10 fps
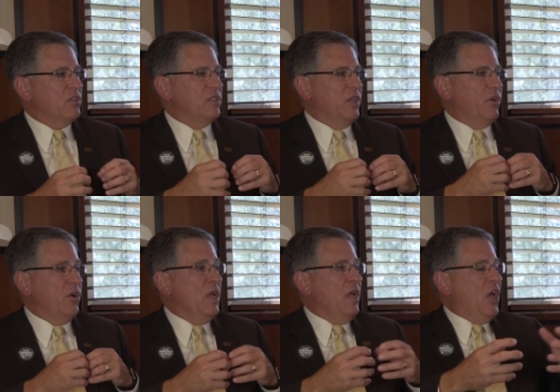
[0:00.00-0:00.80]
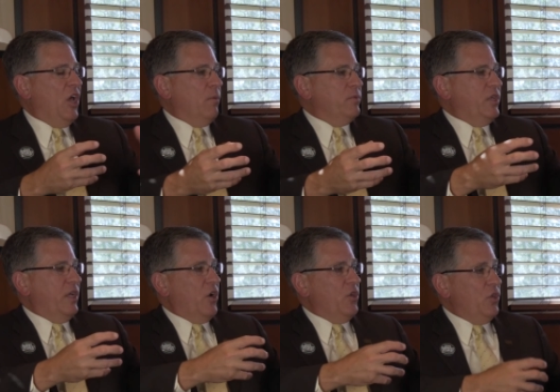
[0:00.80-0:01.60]
Arts Center, helps
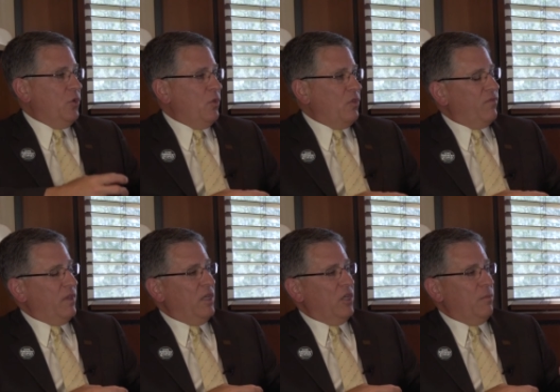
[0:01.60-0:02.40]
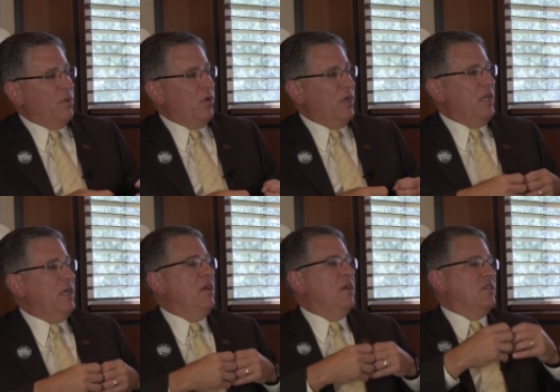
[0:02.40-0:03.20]
get our youth in the
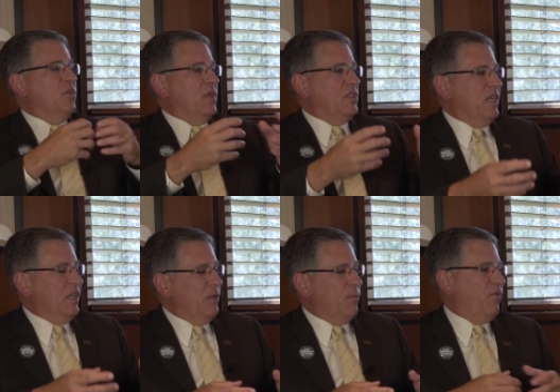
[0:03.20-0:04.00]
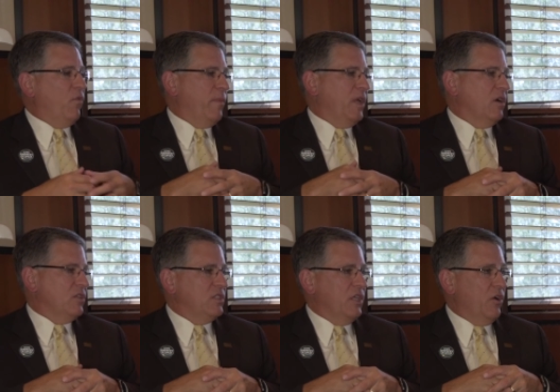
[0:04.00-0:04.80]
community to attend the Performing
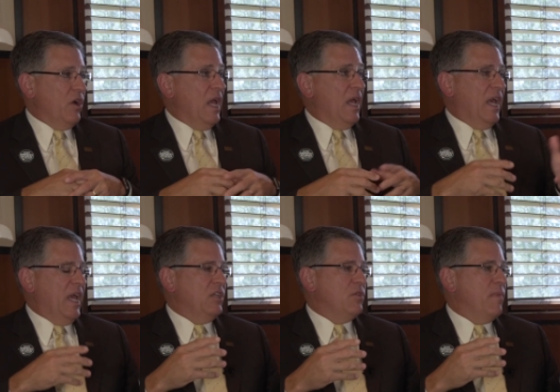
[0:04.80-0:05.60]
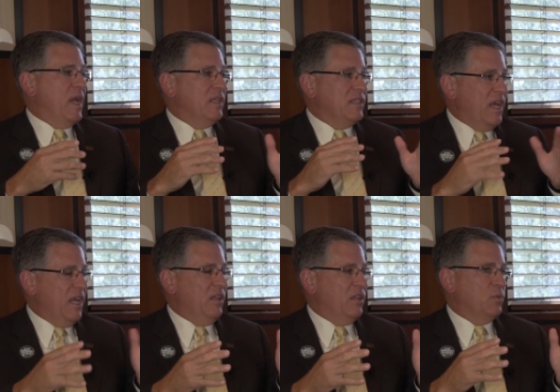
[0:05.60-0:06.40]
Arts Center, and to
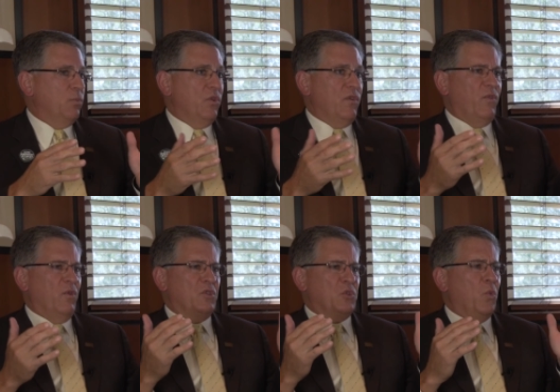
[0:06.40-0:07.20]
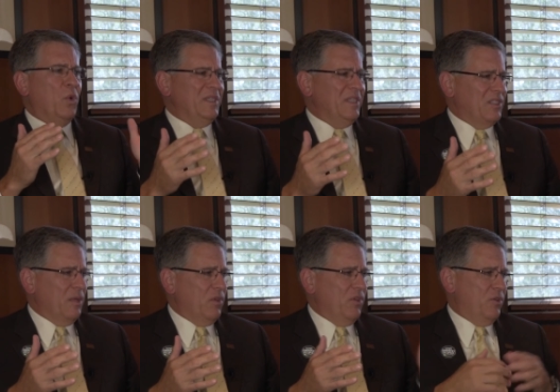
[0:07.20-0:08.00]
maintain this beautiful
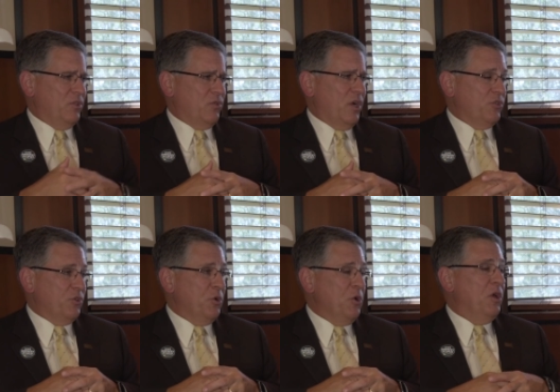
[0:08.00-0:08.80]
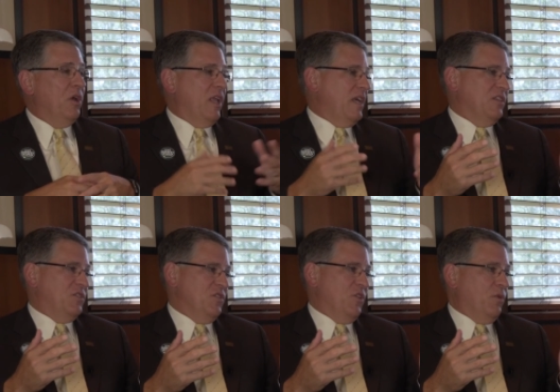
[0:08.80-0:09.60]
20-something year structure like
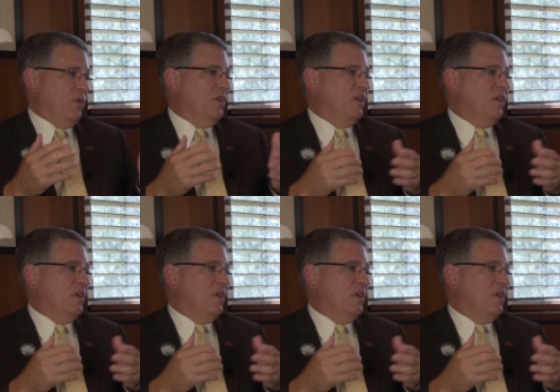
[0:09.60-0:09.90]
it's new.